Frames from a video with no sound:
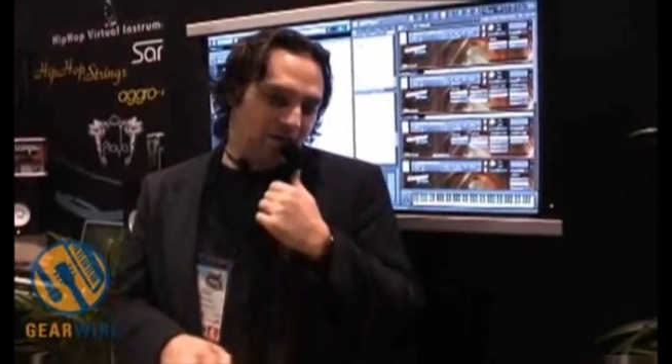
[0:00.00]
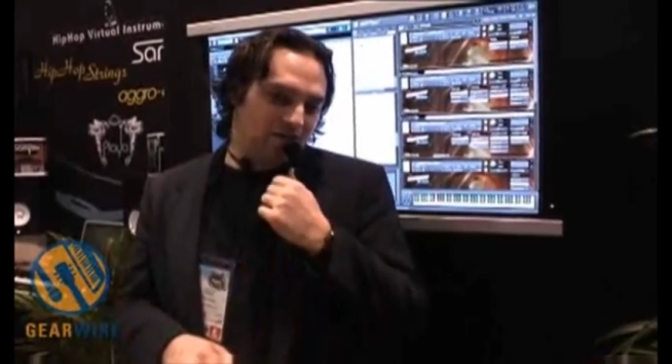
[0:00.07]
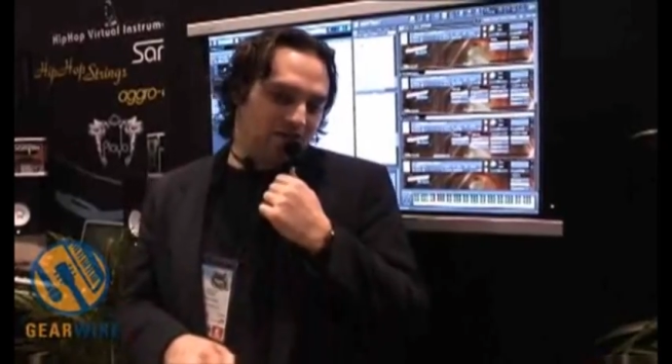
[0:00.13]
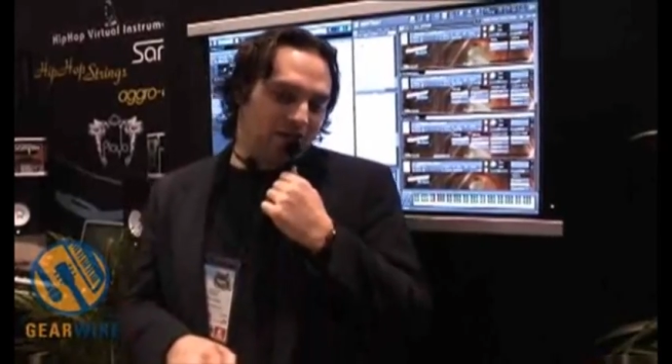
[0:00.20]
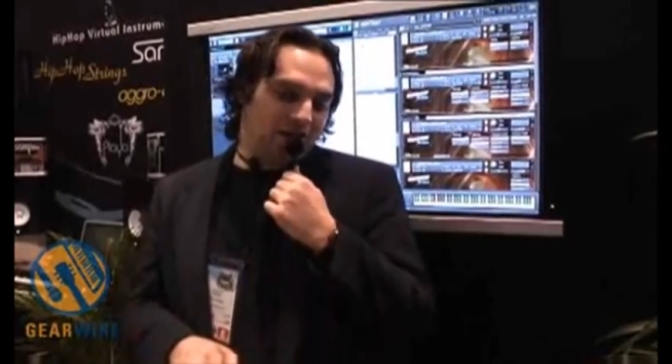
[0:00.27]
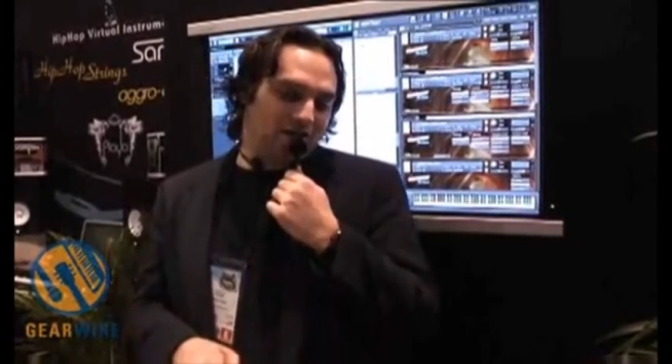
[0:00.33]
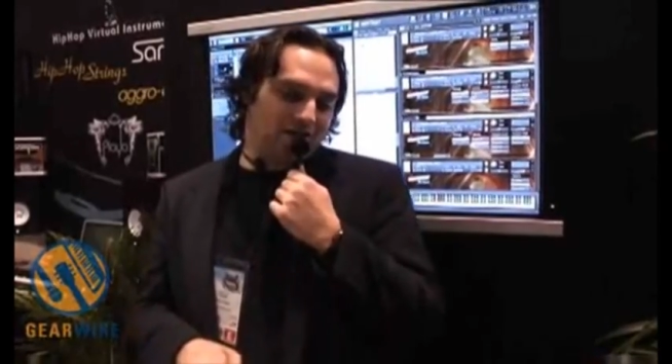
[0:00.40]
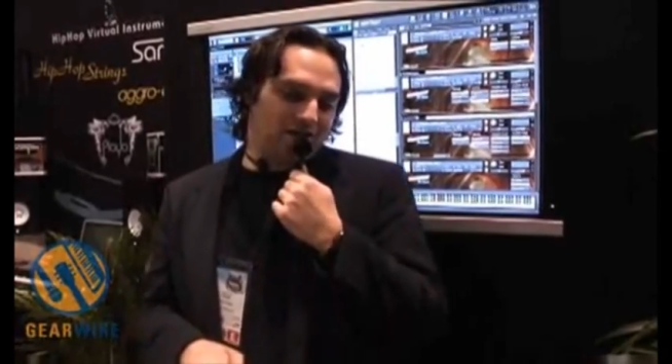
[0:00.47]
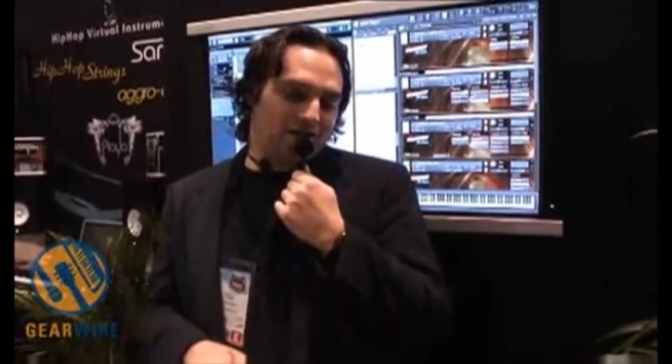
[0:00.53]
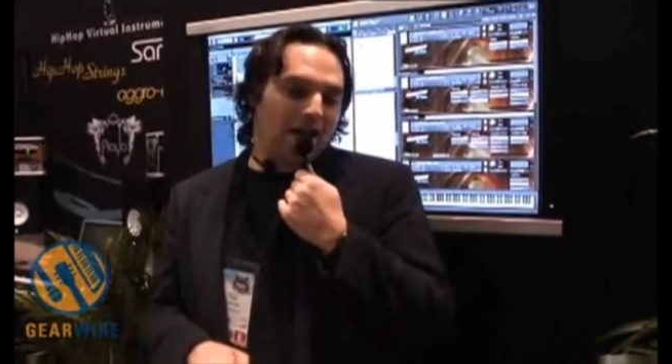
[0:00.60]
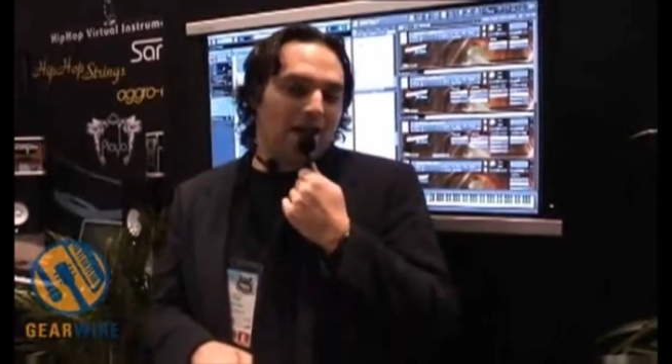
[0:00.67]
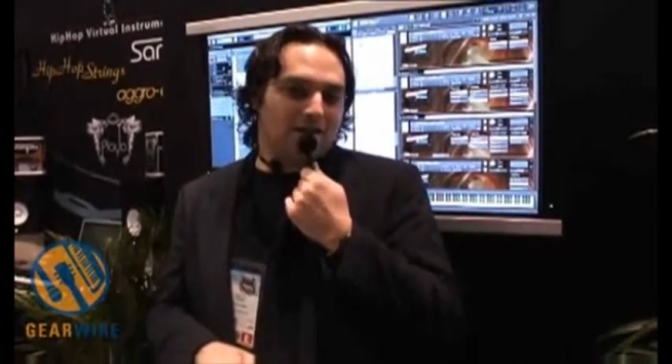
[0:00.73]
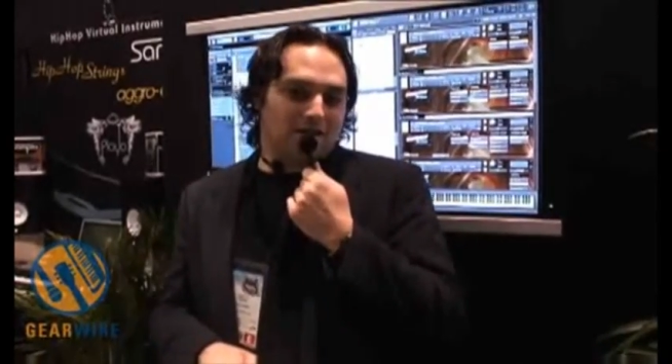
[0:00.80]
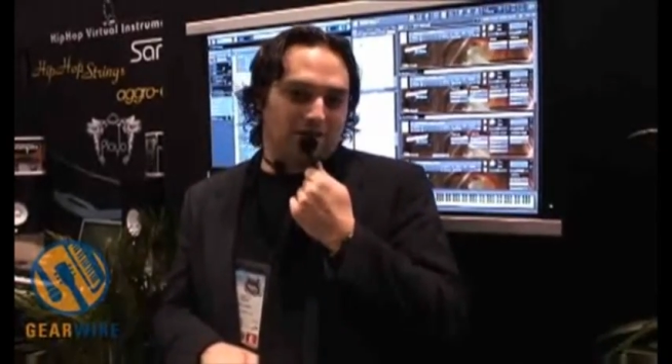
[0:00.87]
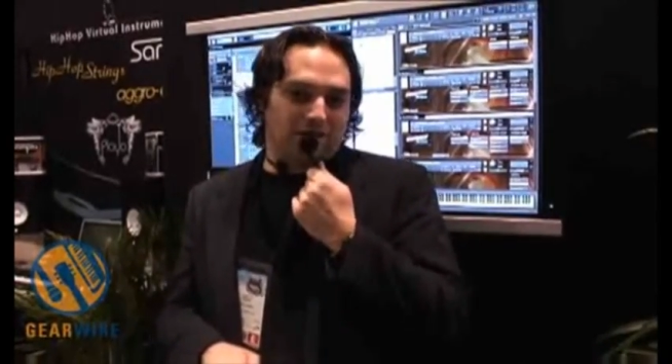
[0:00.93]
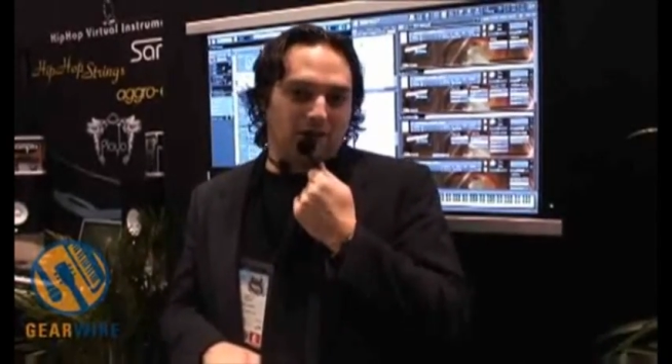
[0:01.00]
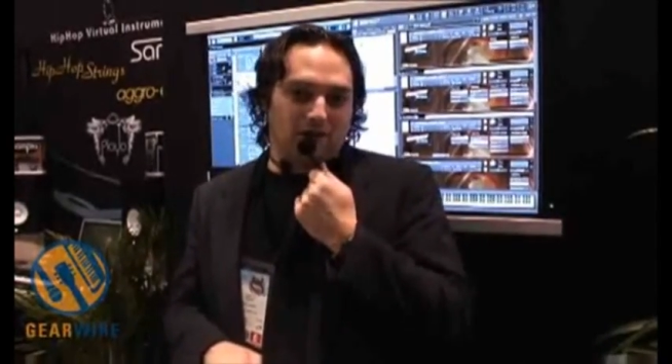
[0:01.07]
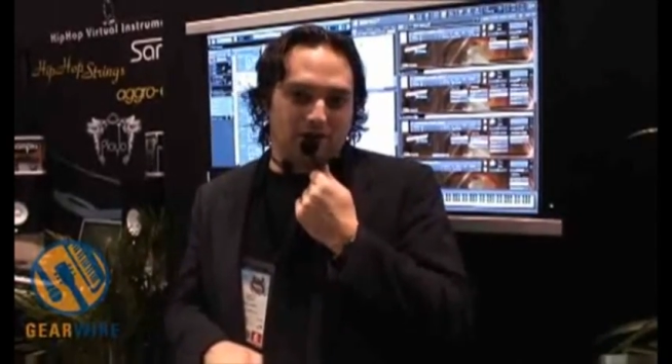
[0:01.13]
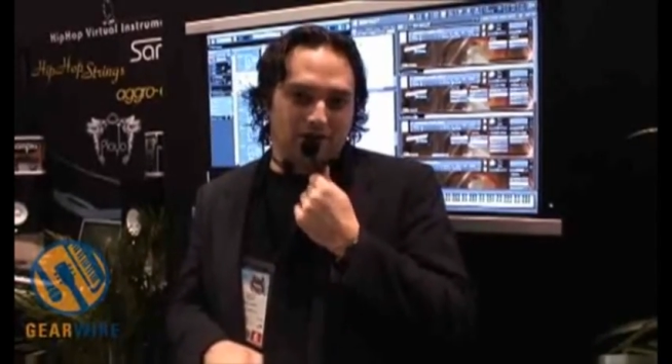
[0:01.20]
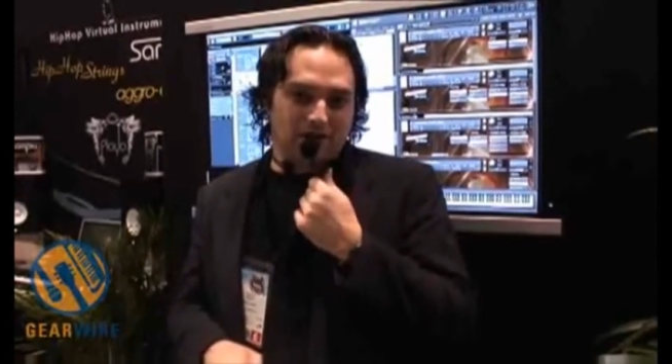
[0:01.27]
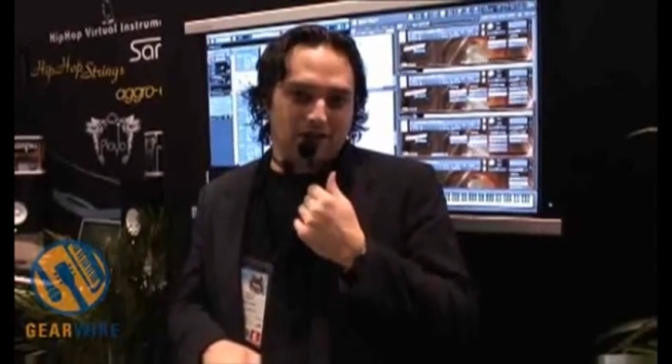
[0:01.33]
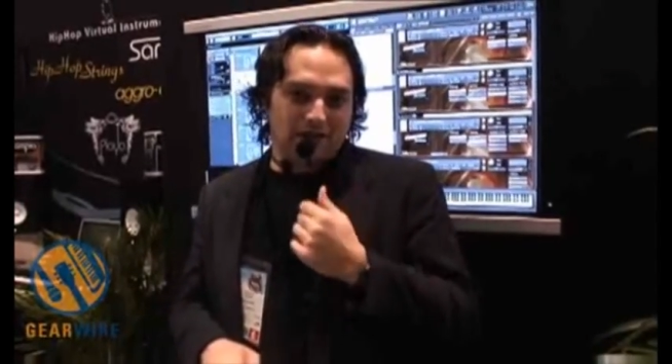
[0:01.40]
6
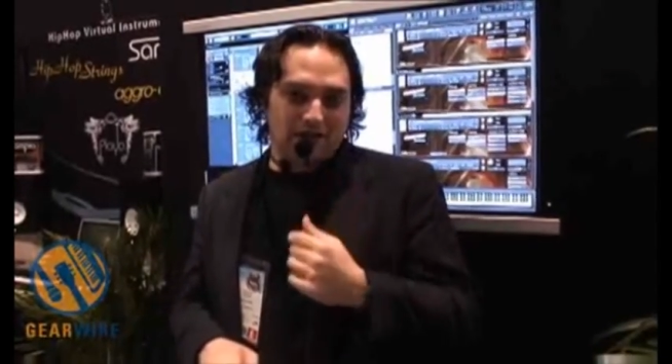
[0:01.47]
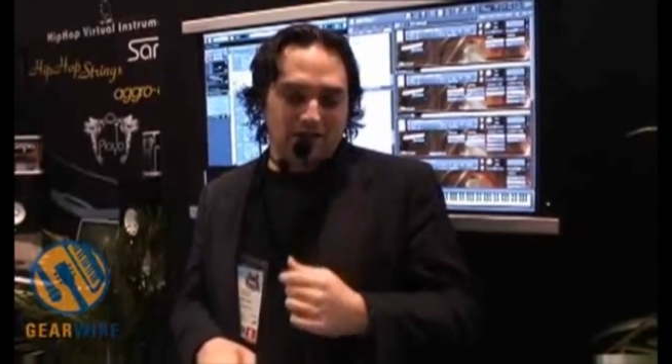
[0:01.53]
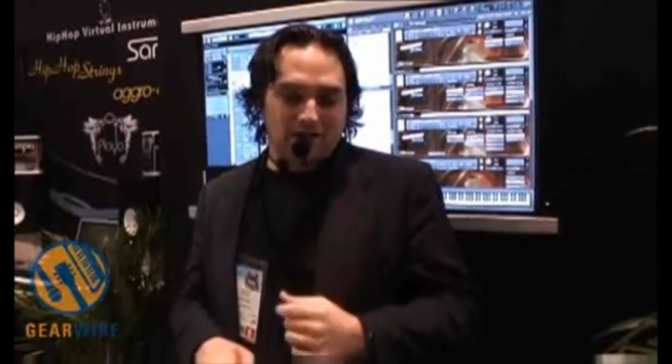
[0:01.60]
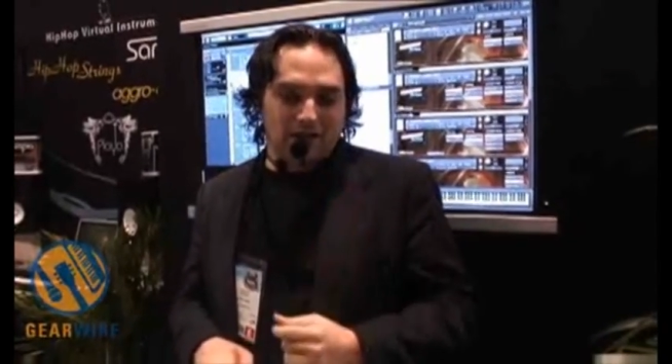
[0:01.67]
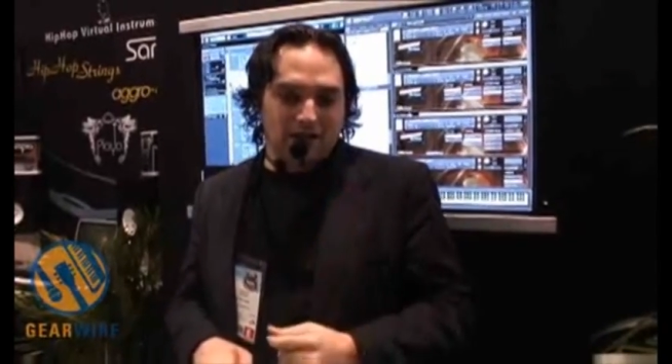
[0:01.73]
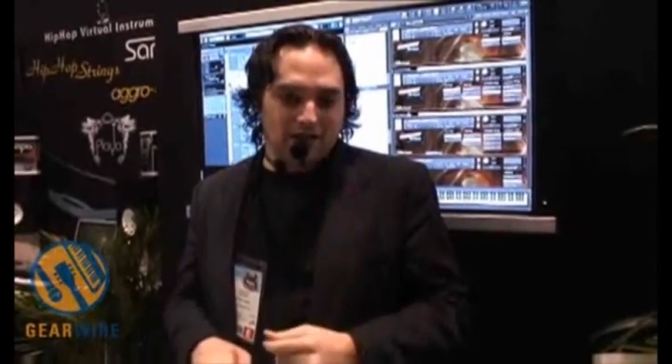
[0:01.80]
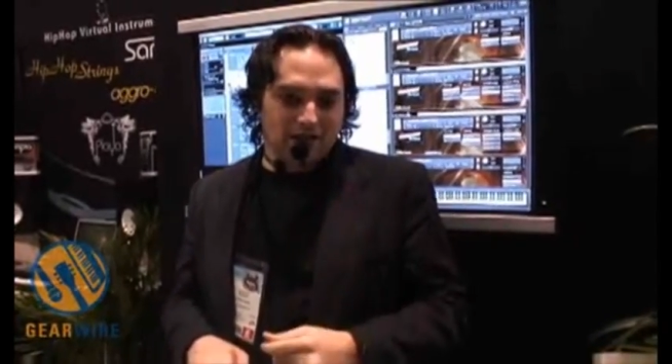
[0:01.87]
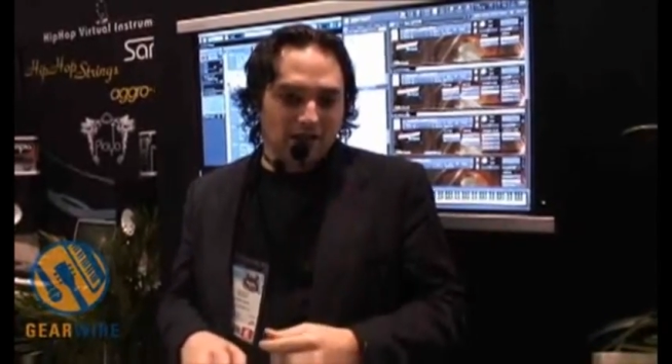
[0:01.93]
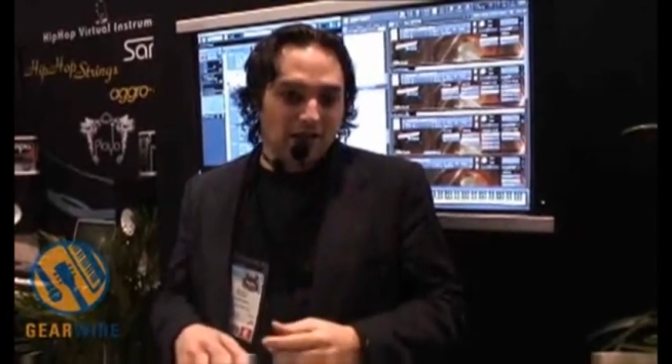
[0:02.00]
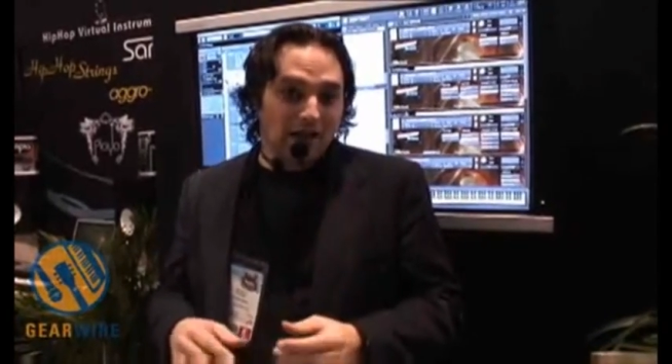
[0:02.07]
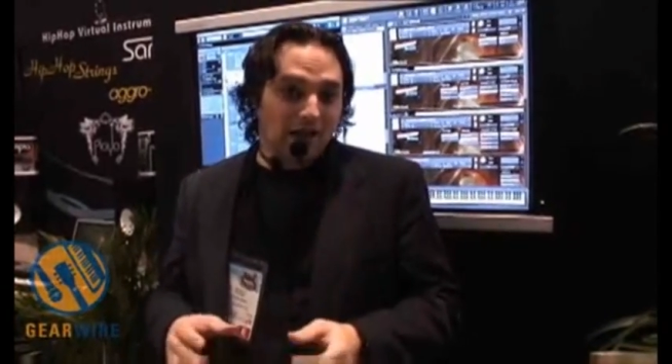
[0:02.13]
saxophones, clarinet,